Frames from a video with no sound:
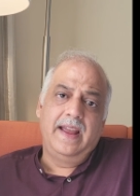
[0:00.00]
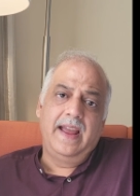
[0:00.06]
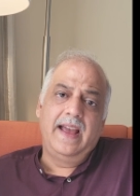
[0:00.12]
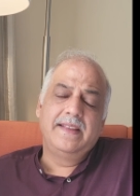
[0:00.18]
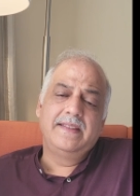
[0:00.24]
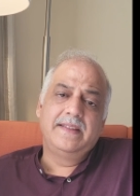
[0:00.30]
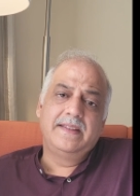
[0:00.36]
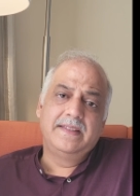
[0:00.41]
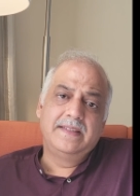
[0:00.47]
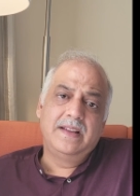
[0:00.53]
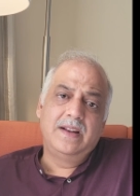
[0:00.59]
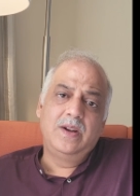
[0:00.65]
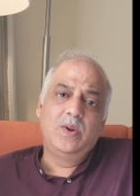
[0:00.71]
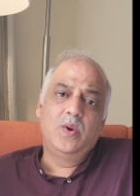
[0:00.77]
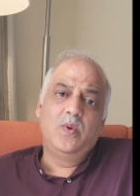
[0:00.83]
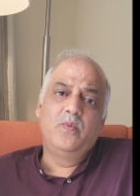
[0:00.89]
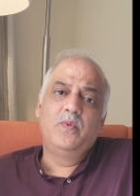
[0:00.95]
as a
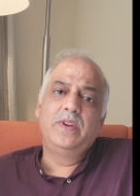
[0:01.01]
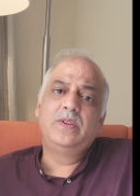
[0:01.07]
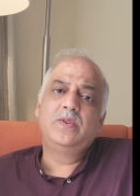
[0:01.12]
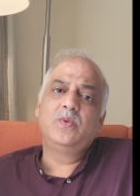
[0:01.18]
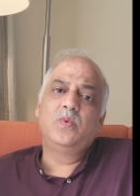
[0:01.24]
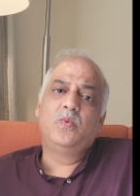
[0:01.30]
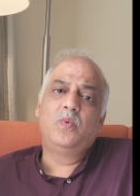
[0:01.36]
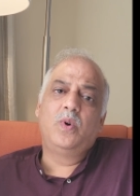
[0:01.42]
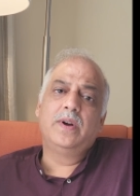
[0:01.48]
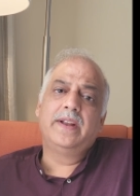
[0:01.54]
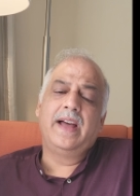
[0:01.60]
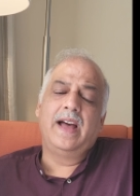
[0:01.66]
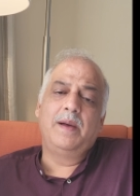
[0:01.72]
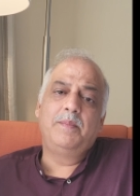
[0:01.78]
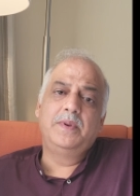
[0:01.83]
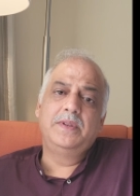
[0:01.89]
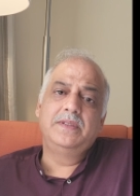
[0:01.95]
result of which what
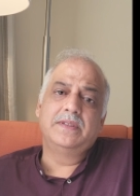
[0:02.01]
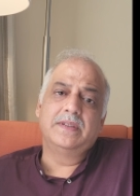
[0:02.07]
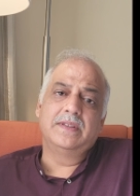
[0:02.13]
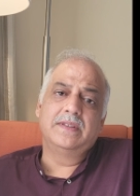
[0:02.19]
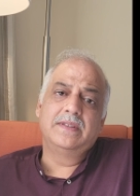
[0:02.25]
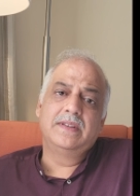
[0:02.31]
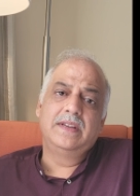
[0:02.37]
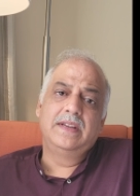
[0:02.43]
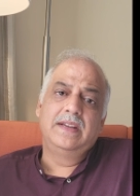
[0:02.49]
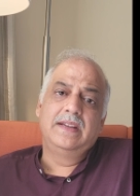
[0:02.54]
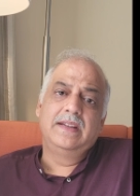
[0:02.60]
happens is